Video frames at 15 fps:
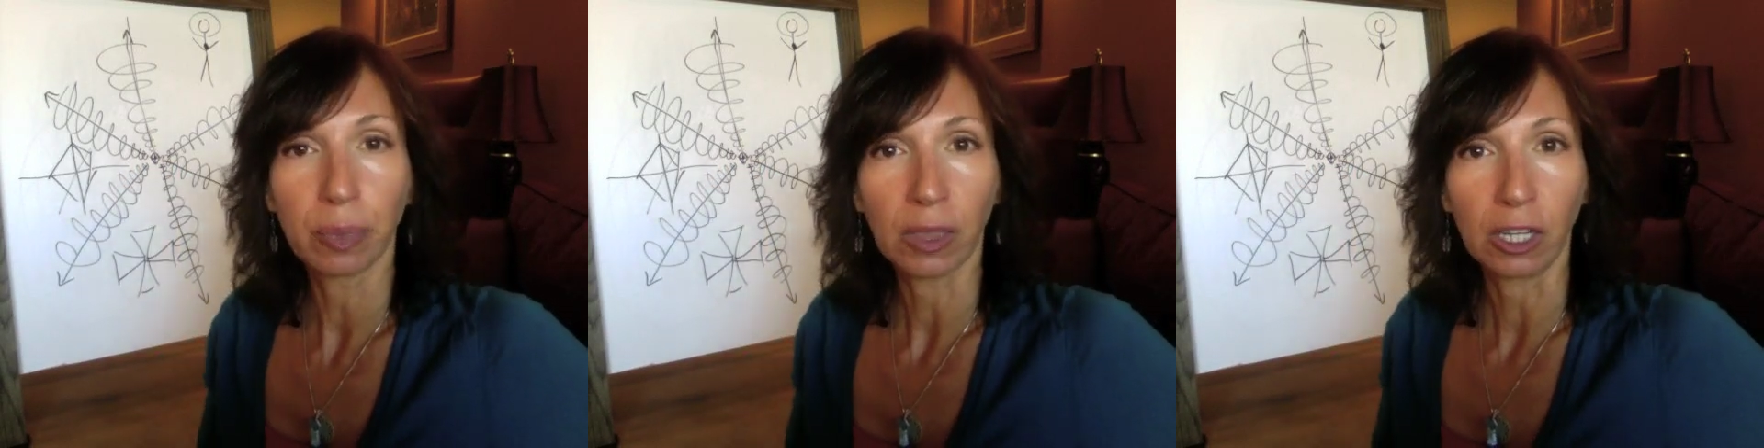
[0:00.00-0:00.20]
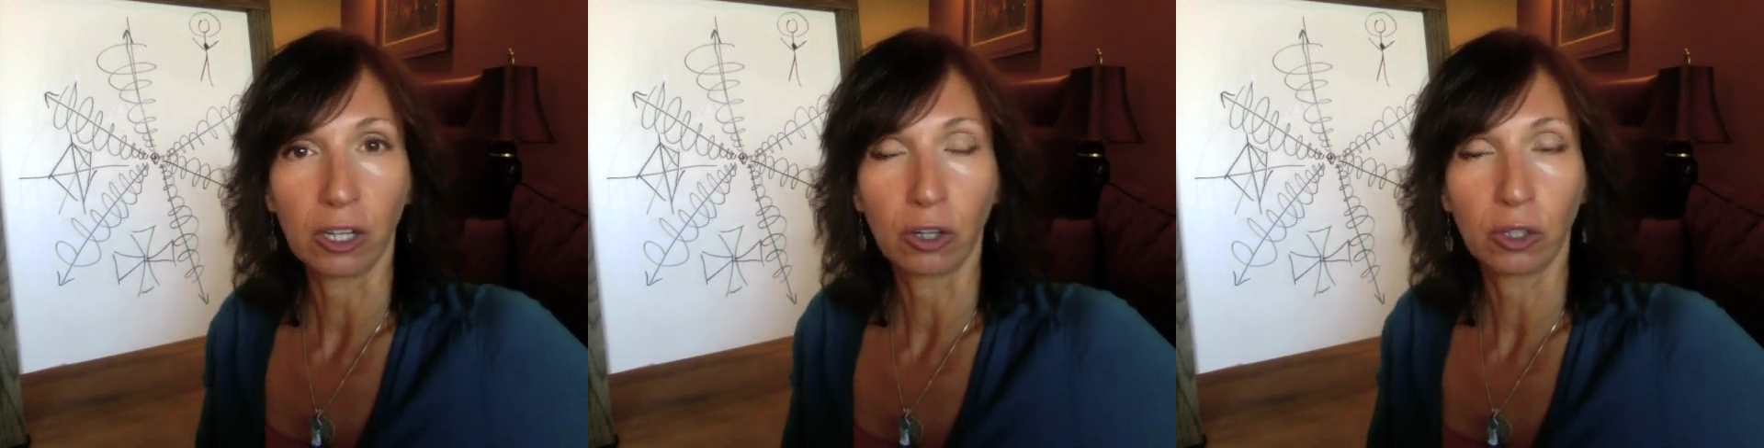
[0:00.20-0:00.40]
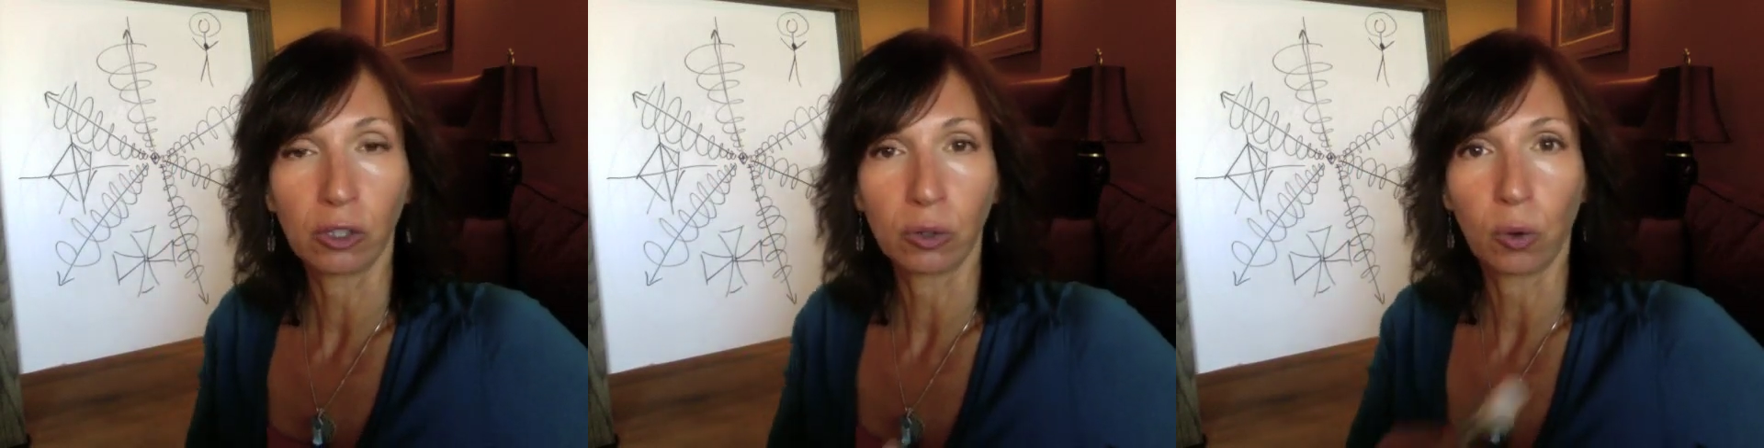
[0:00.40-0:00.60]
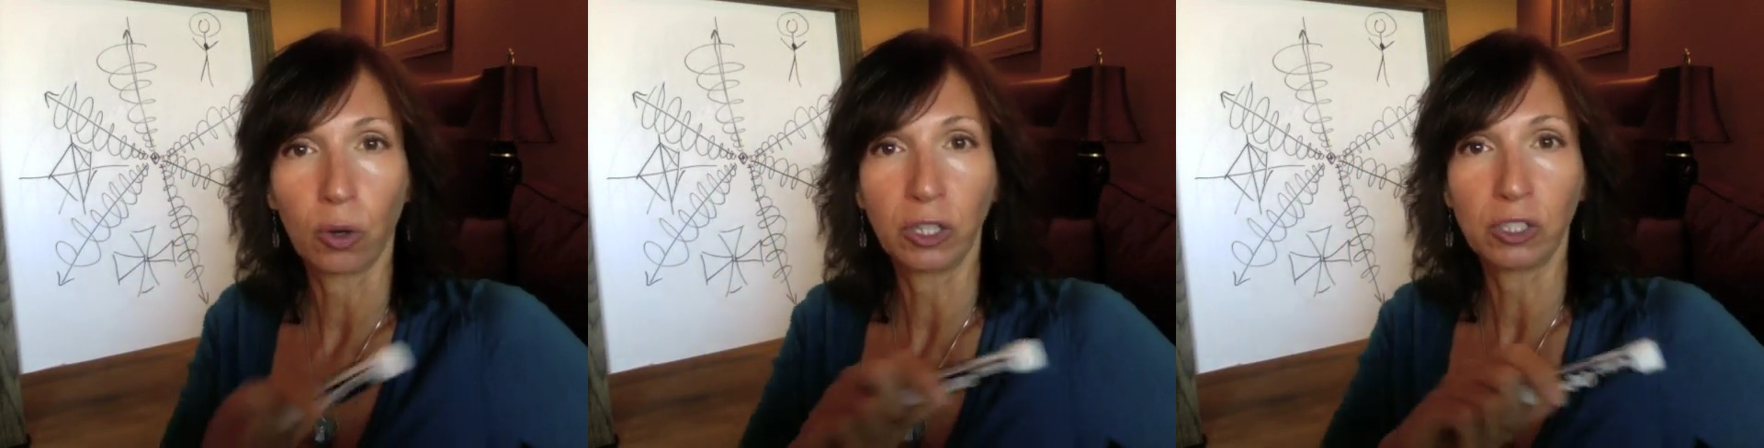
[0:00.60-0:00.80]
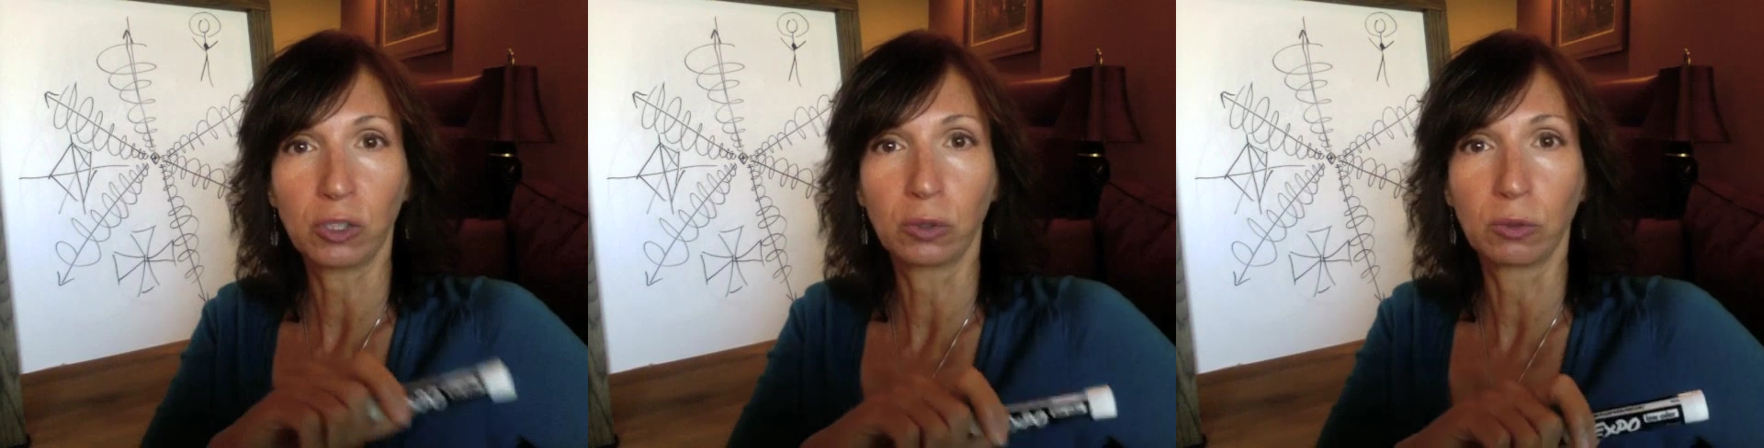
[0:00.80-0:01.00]
You know, you're
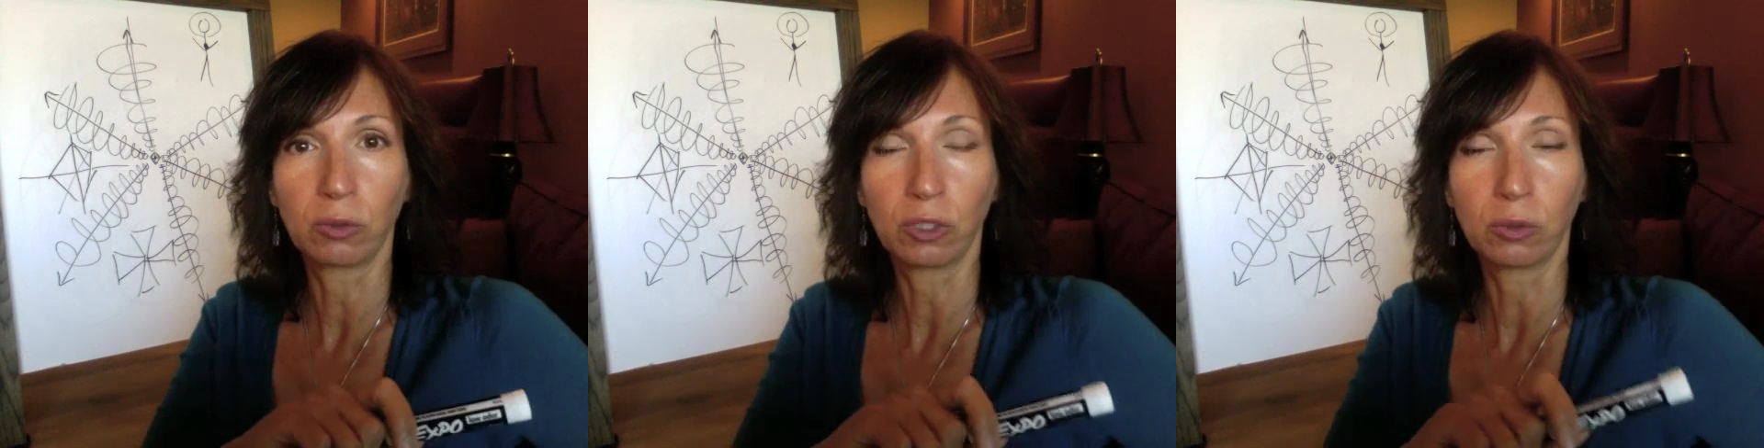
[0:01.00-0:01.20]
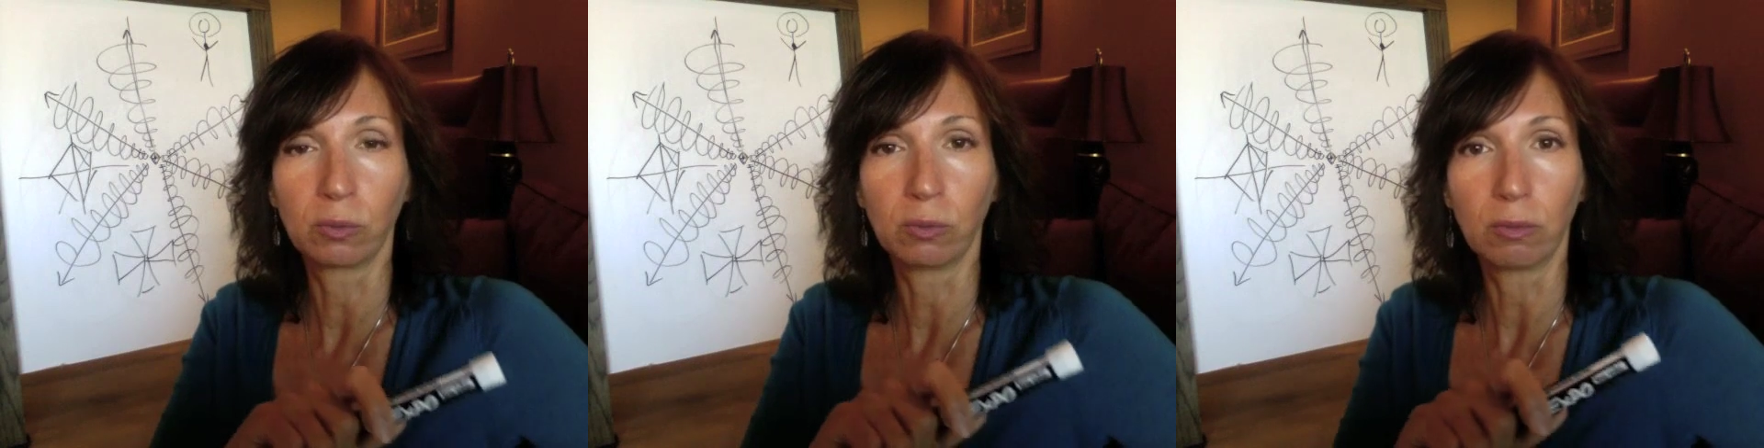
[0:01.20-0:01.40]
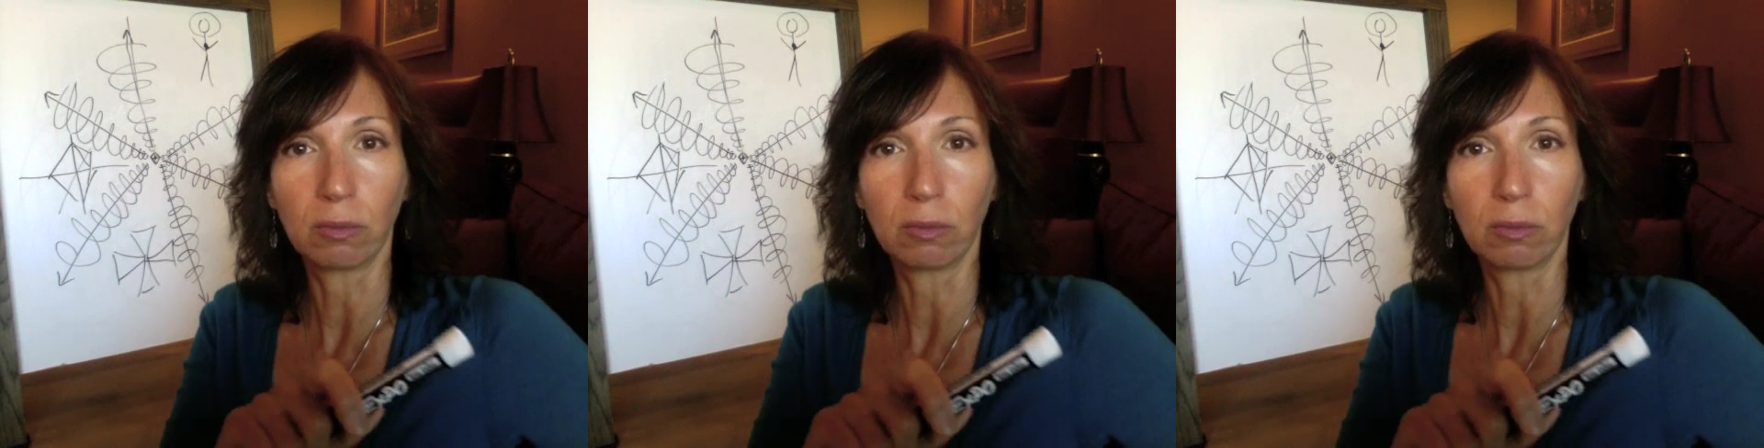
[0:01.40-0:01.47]
going to... to